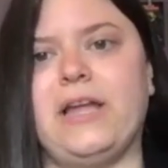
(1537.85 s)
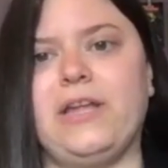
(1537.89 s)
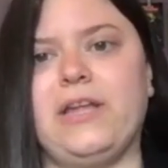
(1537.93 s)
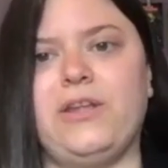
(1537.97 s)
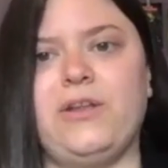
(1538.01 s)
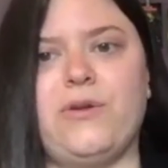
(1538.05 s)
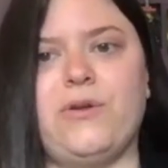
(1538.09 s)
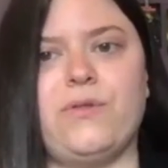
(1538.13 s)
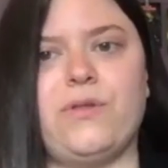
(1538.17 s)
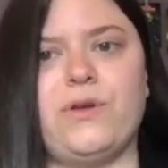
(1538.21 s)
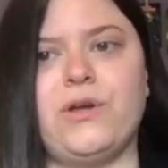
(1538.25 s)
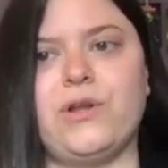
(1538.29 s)

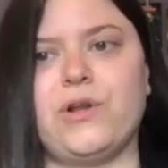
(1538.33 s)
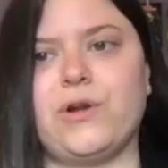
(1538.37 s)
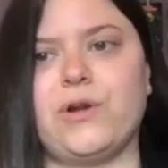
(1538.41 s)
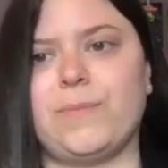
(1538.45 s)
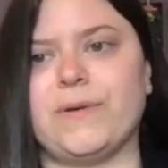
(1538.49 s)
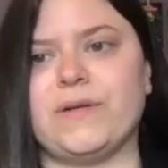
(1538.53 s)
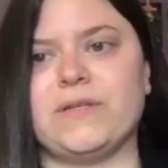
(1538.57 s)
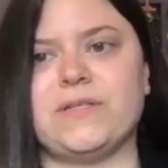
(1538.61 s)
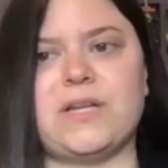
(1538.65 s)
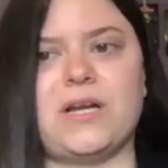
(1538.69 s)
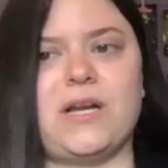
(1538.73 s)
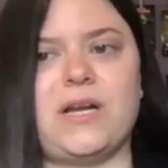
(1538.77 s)
you know, the Good
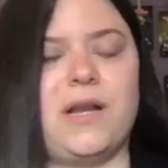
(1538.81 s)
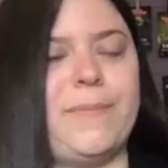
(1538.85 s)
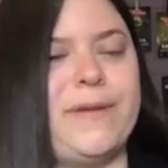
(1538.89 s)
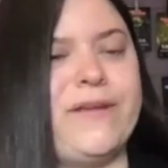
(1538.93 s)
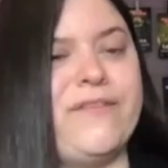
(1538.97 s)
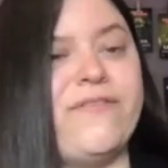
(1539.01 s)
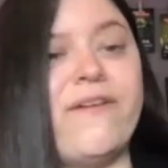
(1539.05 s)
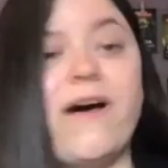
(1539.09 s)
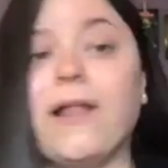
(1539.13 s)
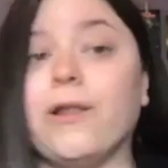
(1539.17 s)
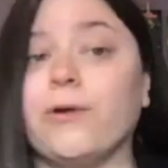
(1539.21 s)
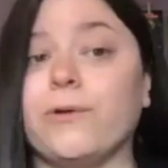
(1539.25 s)
Herbers are going to
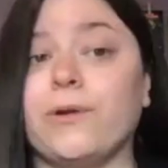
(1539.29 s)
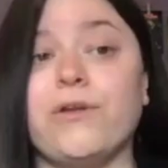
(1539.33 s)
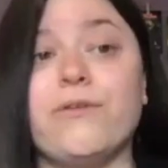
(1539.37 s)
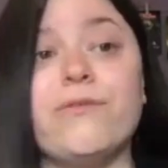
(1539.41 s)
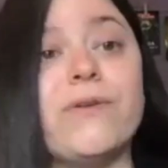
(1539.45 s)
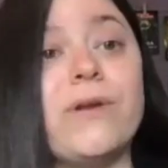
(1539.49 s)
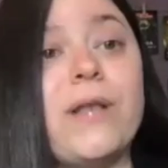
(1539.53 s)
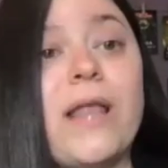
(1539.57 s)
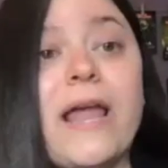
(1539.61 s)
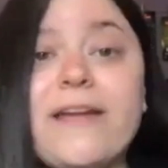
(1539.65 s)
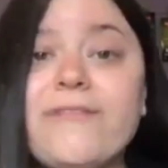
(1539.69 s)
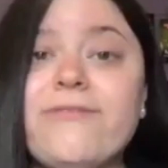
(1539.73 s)
be following you
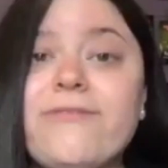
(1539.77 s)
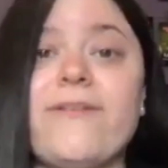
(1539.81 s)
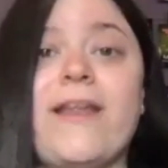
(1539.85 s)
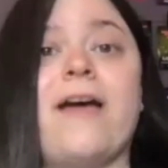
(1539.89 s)
for life